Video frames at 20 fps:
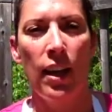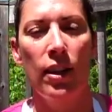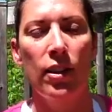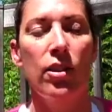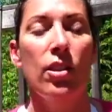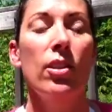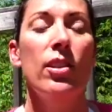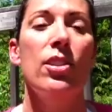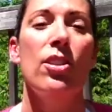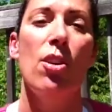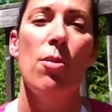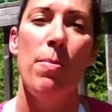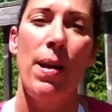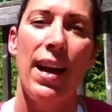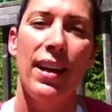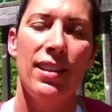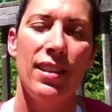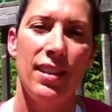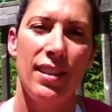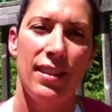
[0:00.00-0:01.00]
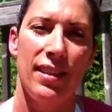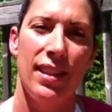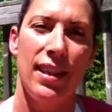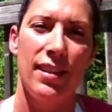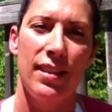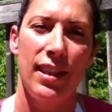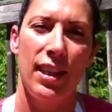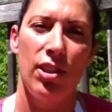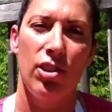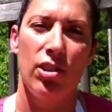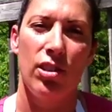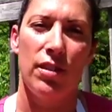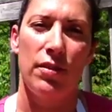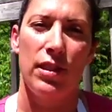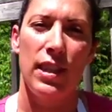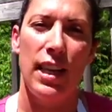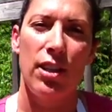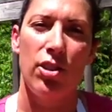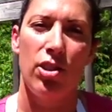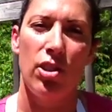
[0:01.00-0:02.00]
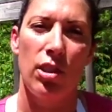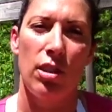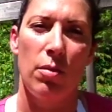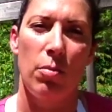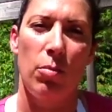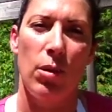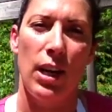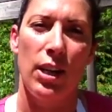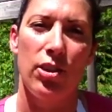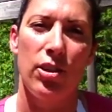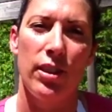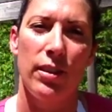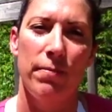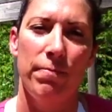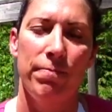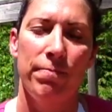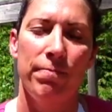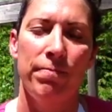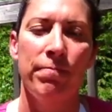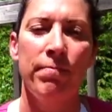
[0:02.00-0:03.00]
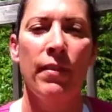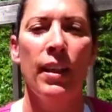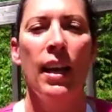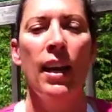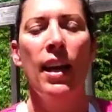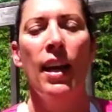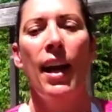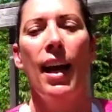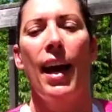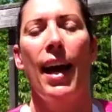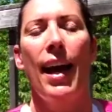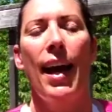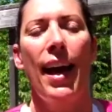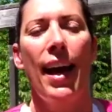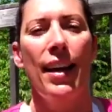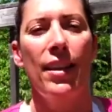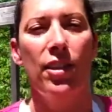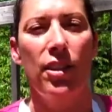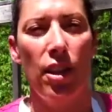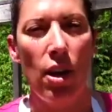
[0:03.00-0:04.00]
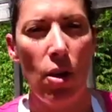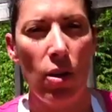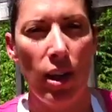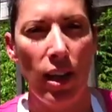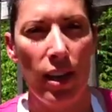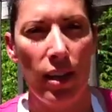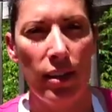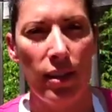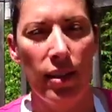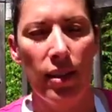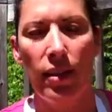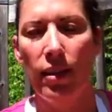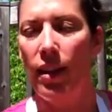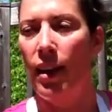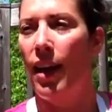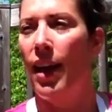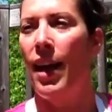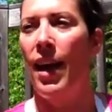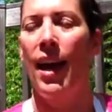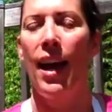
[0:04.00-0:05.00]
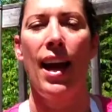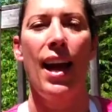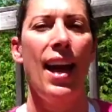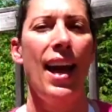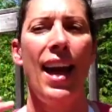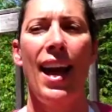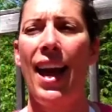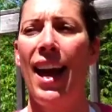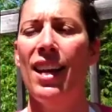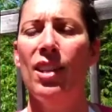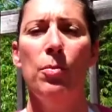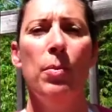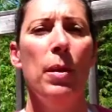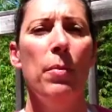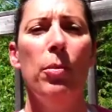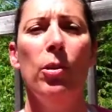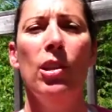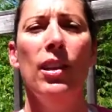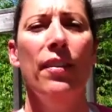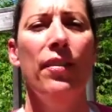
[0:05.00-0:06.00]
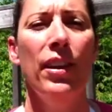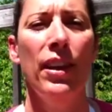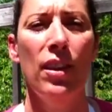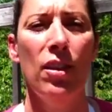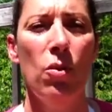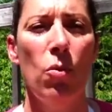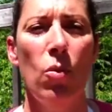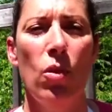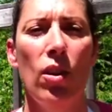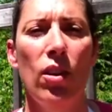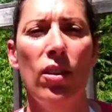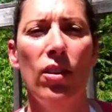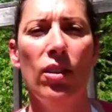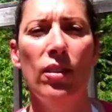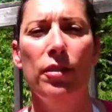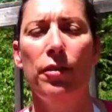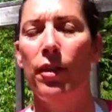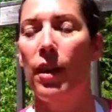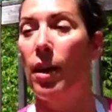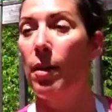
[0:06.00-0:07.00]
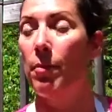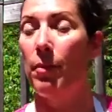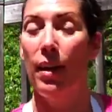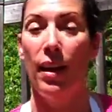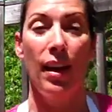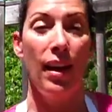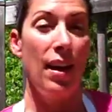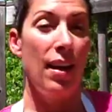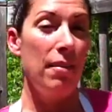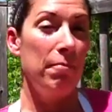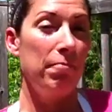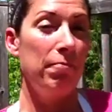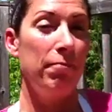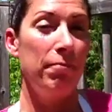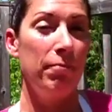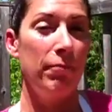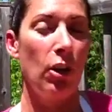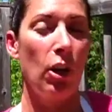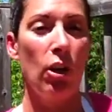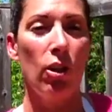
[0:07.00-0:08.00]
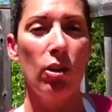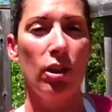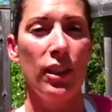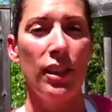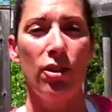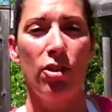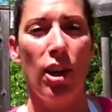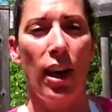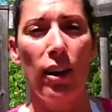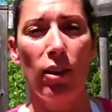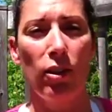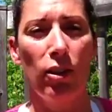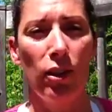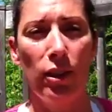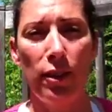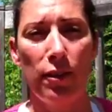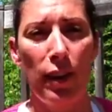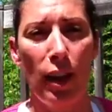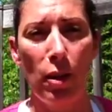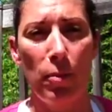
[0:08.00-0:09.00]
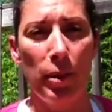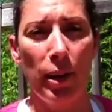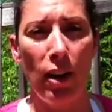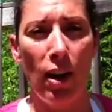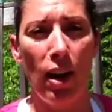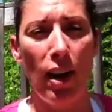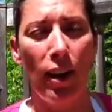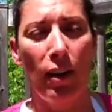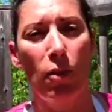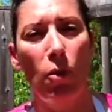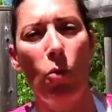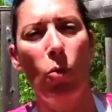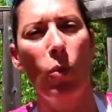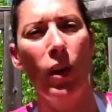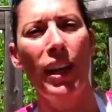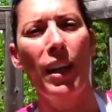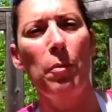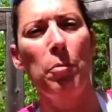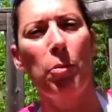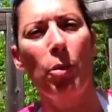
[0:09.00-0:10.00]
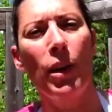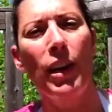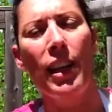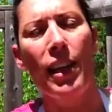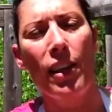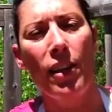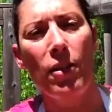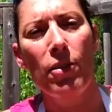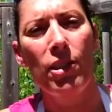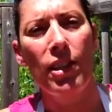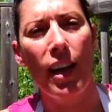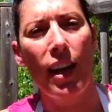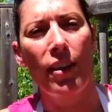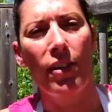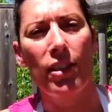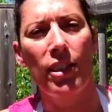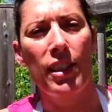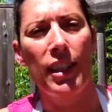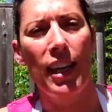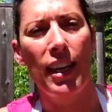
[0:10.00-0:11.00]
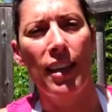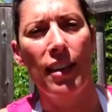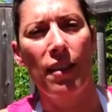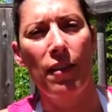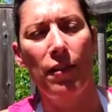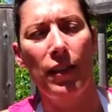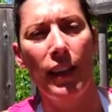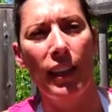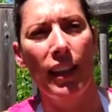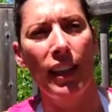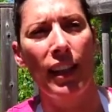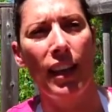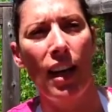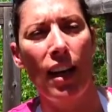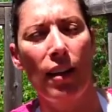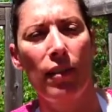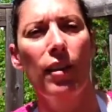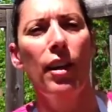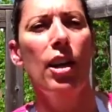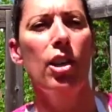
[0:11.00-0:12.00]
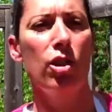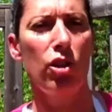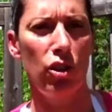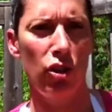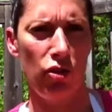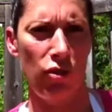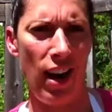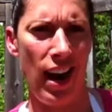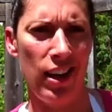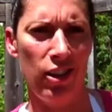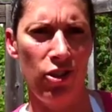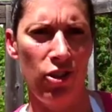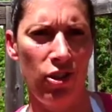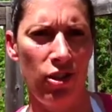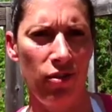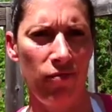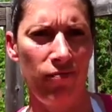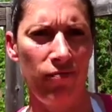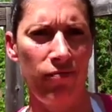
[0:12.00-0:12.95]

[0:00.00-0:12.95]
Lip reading: So let's go back to these sensations of tension and compression. As yogis, as people living in the world from early childhood development on, we get pretty used to understanding the feeling of stretch.